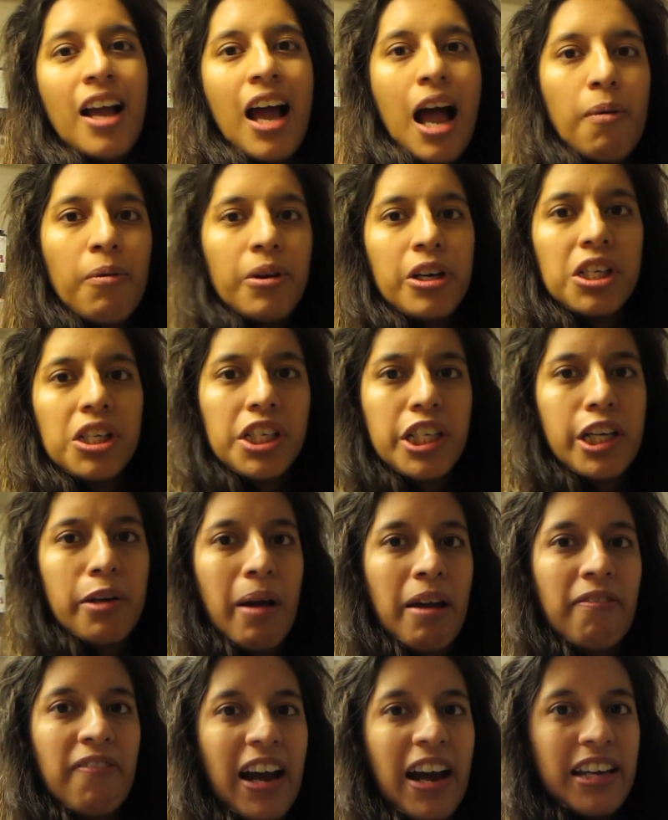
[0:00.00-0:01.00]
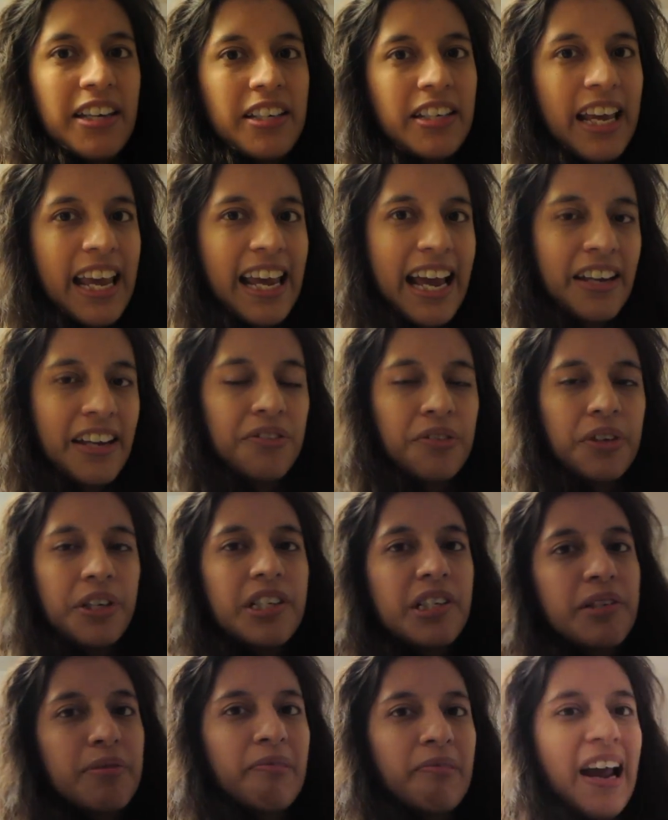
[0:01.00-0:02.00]
I wanted to share my find today at
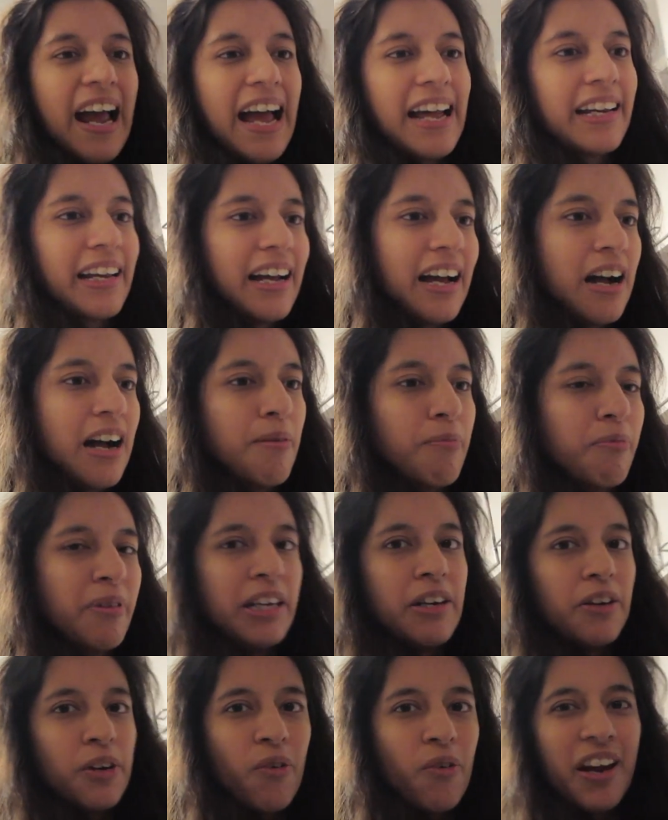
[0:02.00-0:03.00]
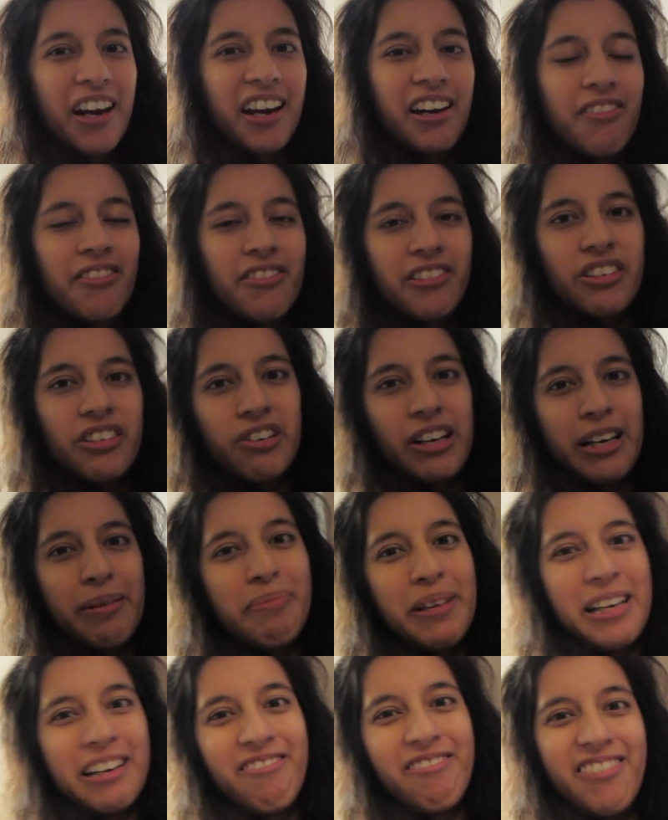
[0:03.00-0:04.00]
Nordstrom Rack. Um, we are going on a
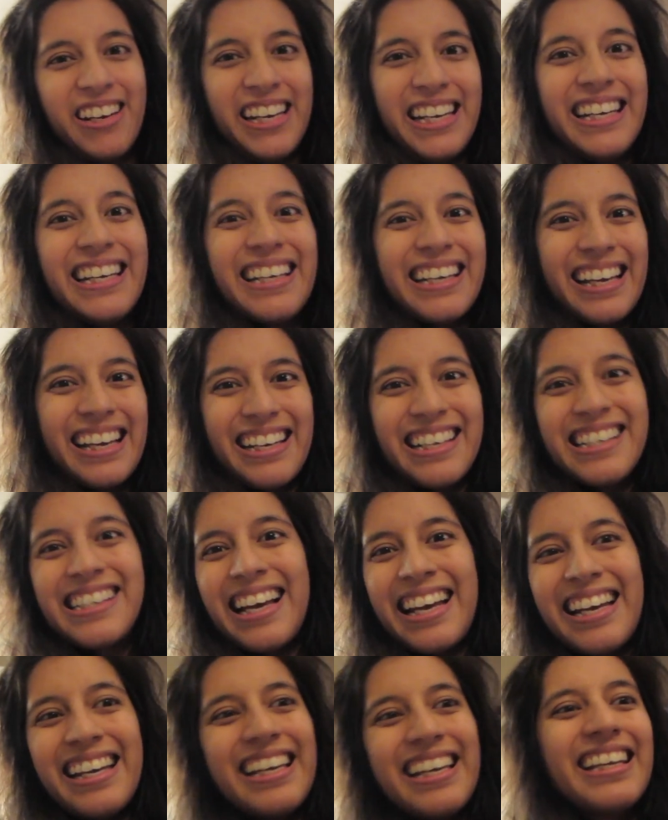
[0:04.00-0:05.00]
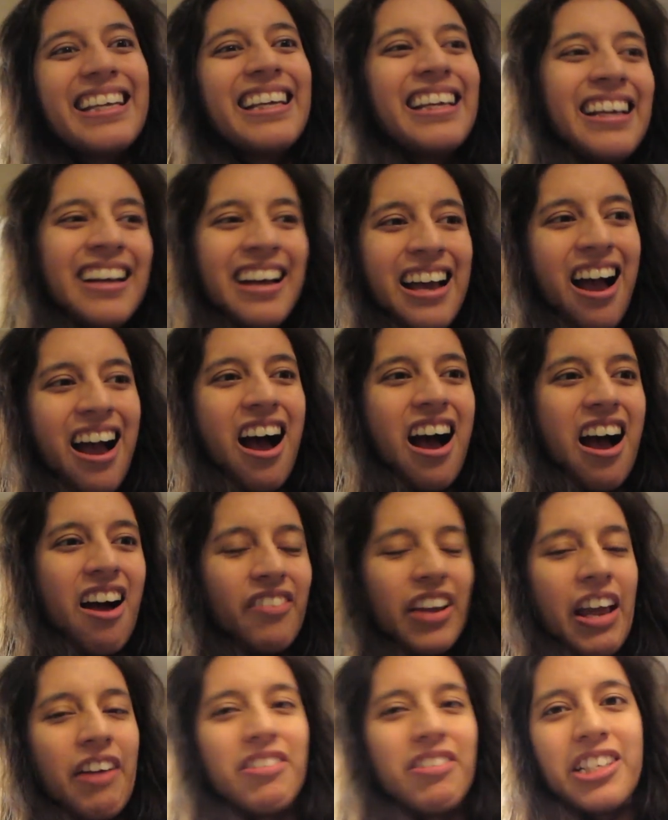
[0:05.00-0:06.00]
trip in a week. Get excited. Uh,
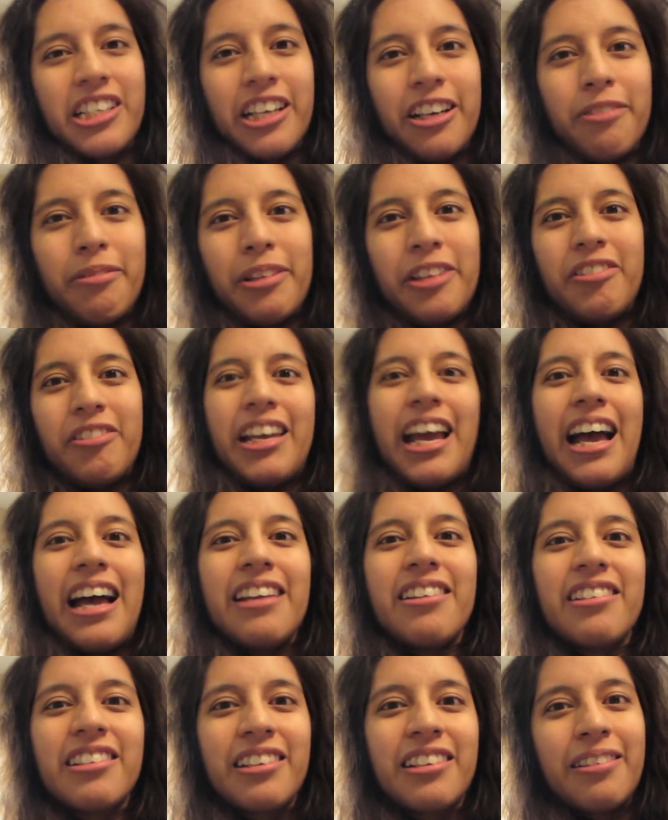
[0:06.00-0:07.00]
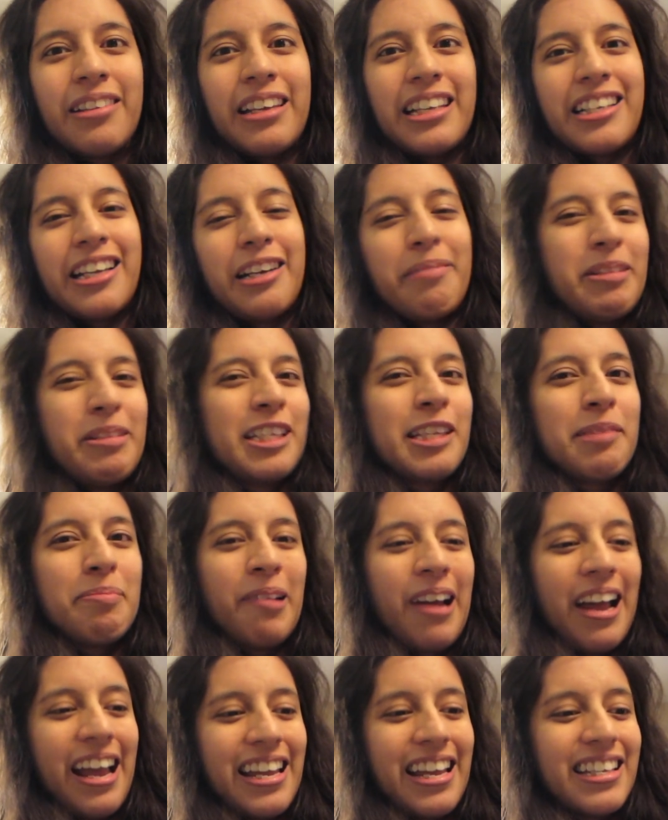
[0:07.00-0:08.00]
we haven't shared it with you yet. It's going to be a
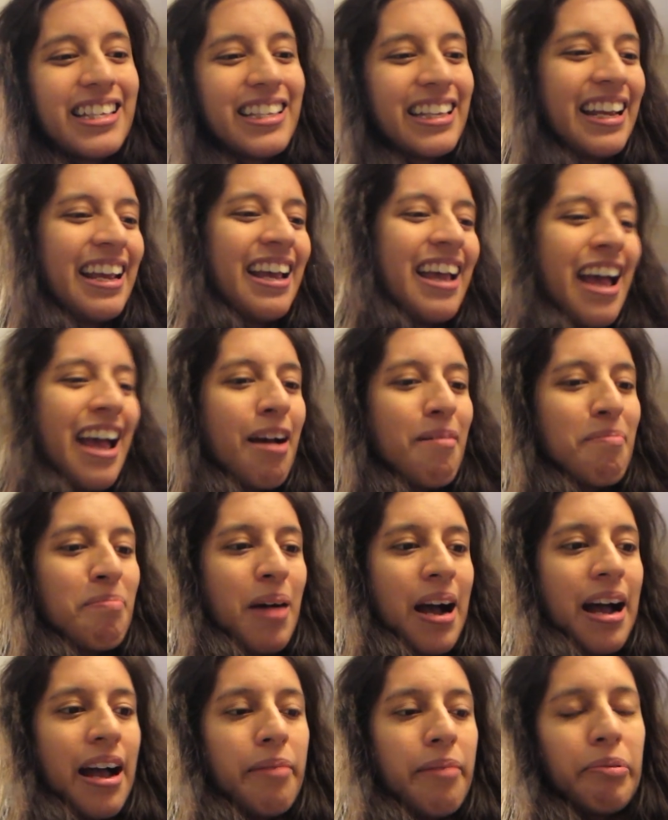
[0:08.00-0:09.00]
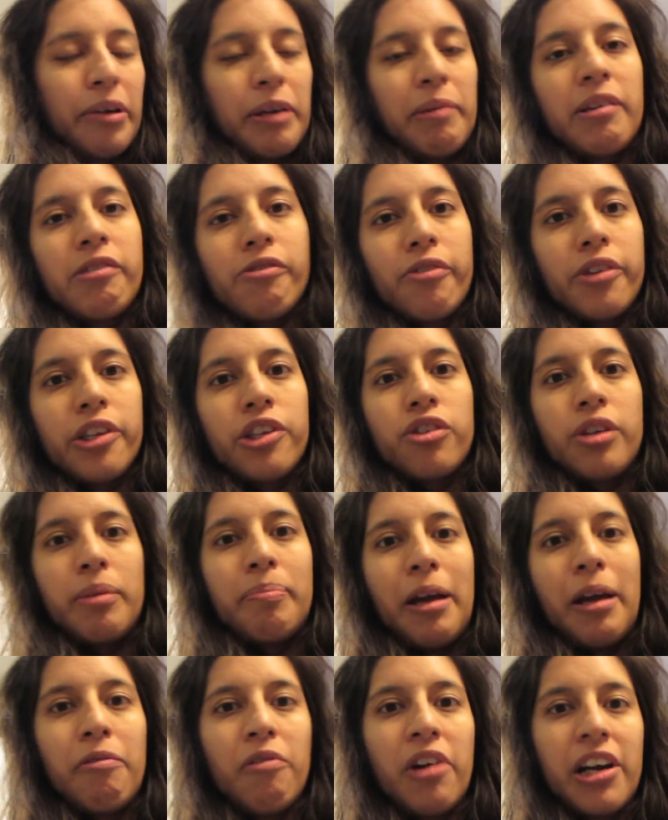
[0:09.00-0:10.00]
surprise. But pretty much for this
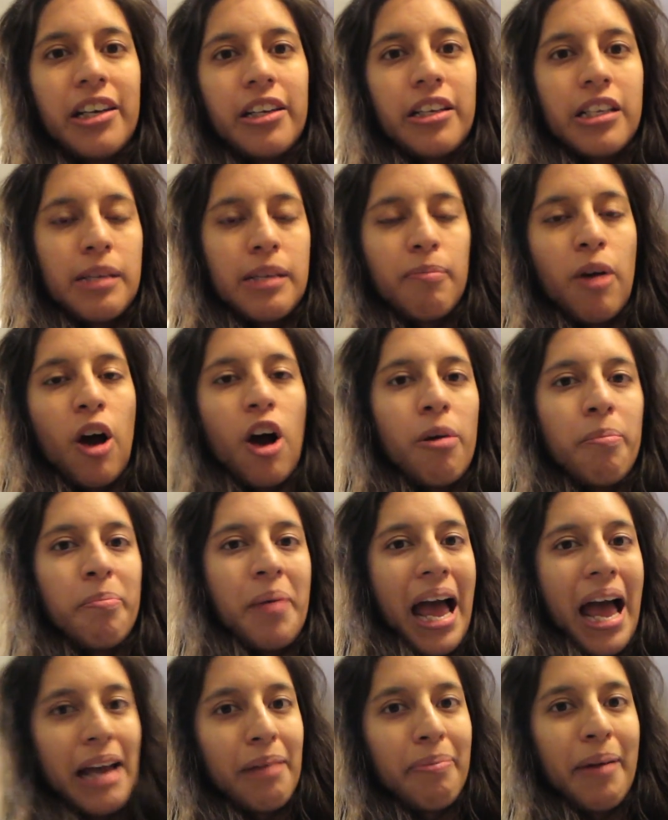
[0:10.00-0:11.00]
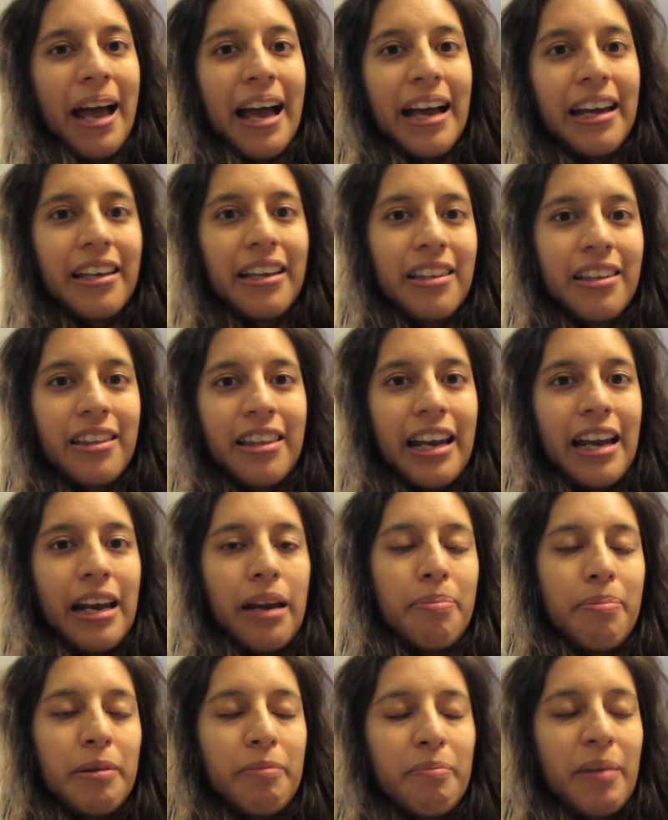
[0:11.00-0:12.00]
trip, I wanted a small backpack that I
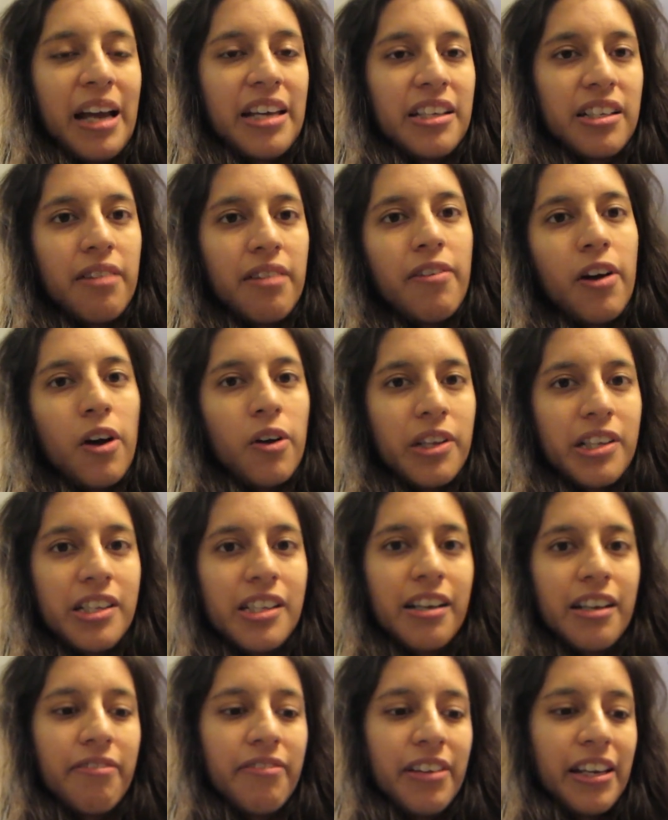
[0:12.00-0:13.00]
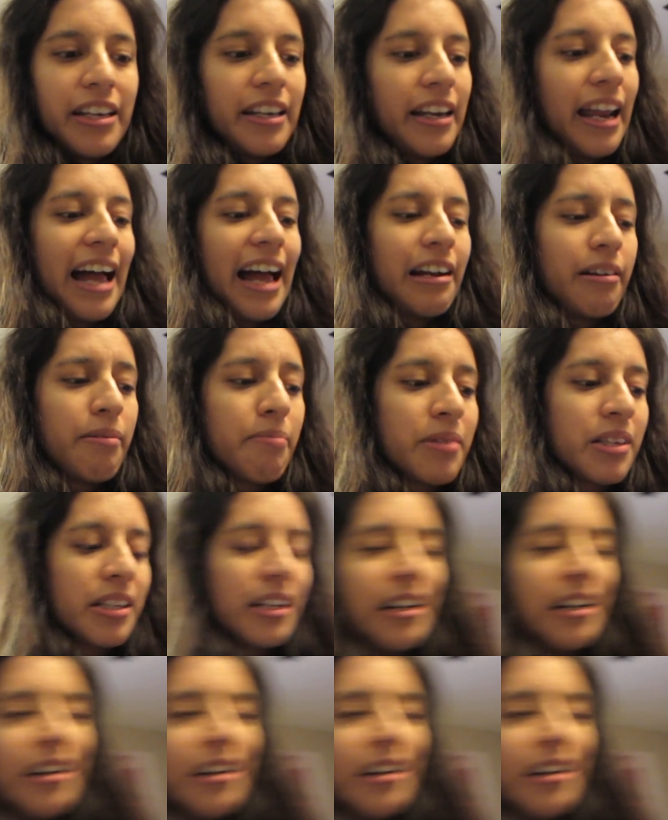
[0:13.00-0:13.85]
could put my stuff, Alden's stuff in, and Adam's.